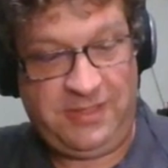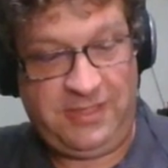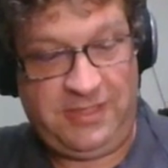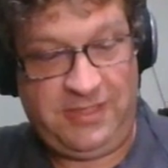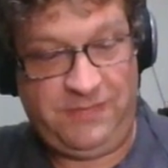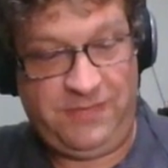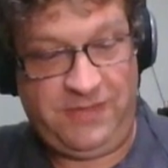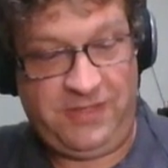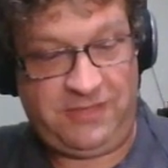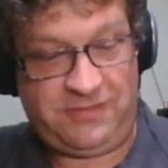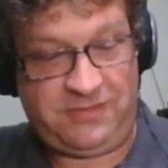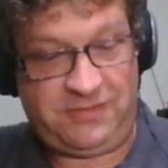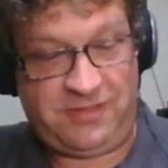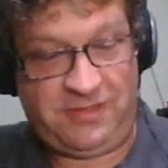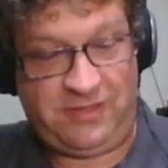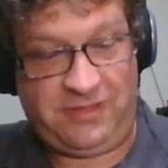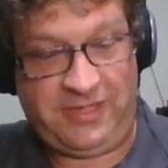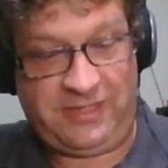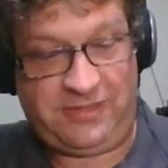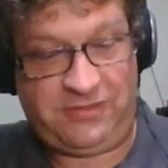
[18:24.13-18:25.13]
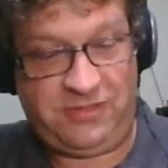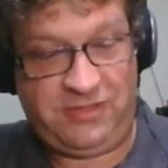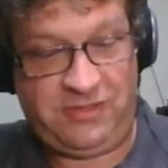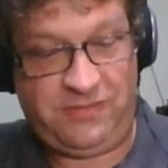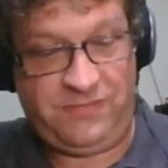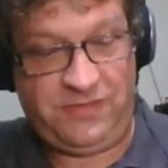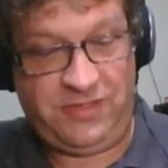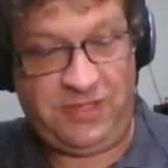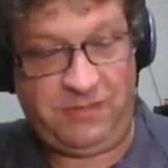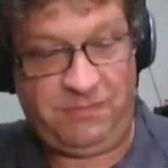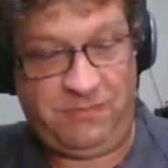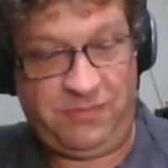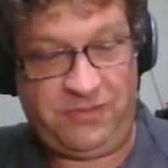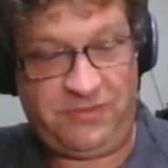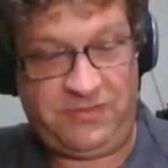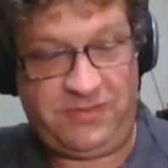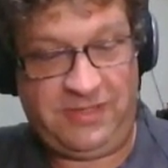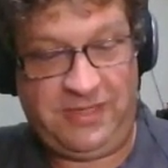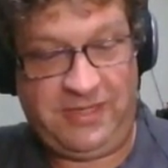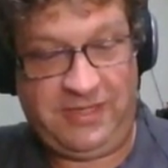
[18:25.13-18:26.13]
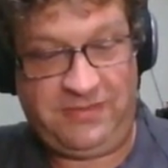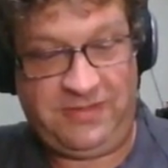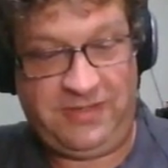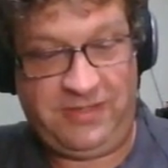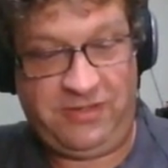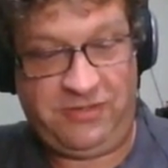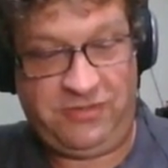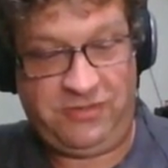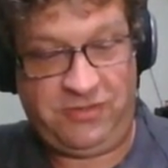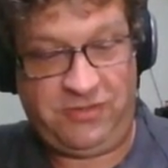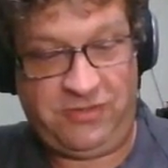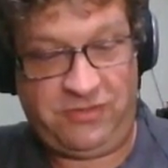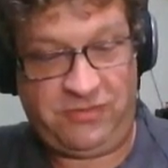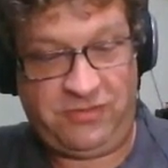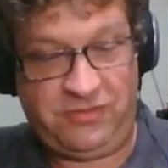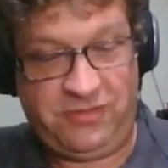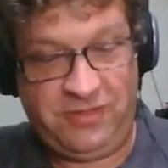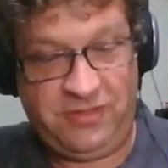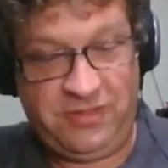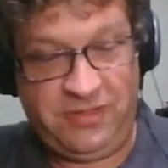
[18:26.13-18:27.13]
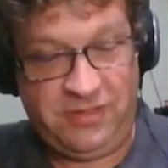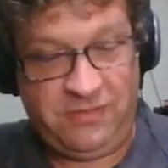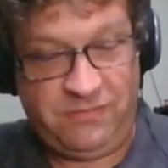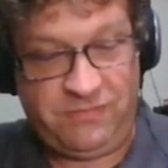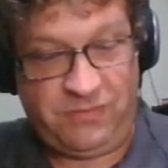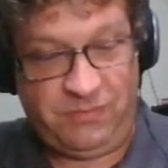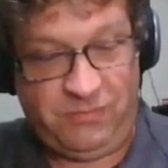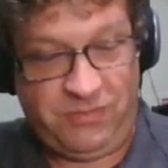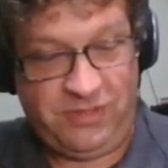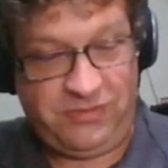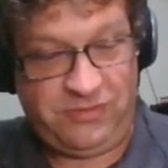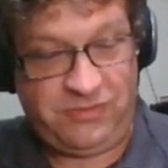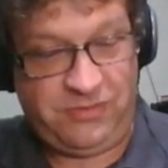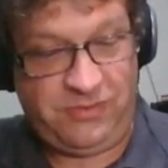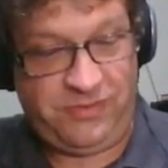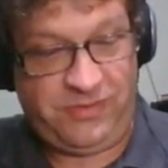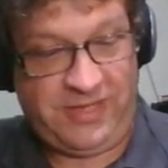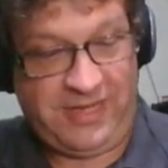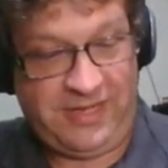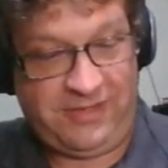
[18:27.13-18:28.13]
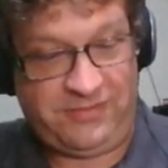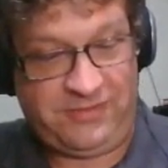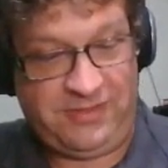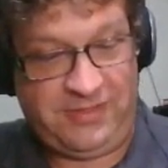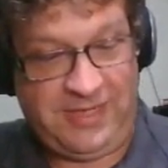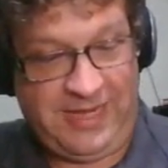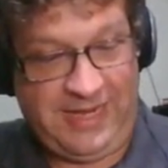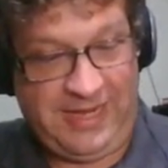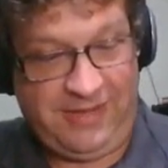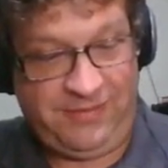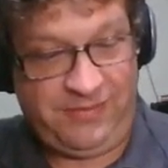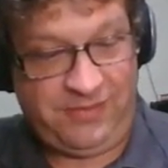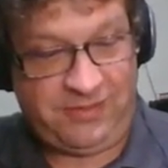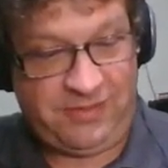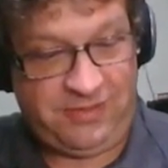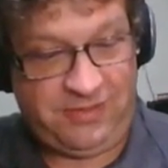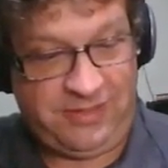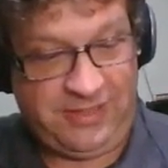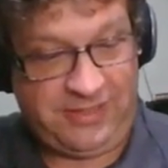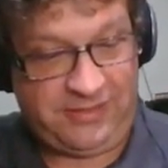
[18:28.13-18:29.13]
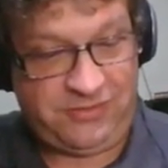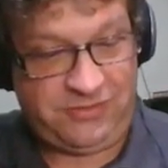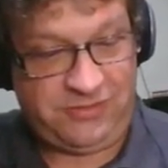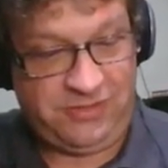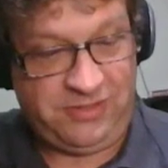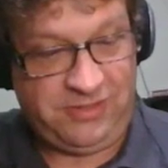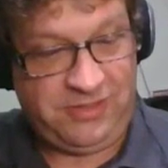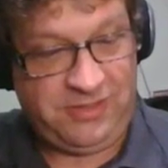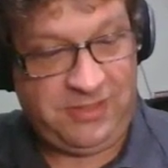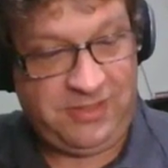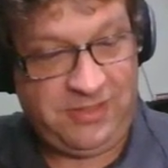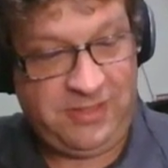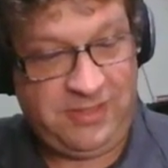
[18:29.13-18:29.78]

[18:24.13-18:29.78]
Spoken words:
Given this collection of numbers that has integers from 1 to 1,000, add the collection.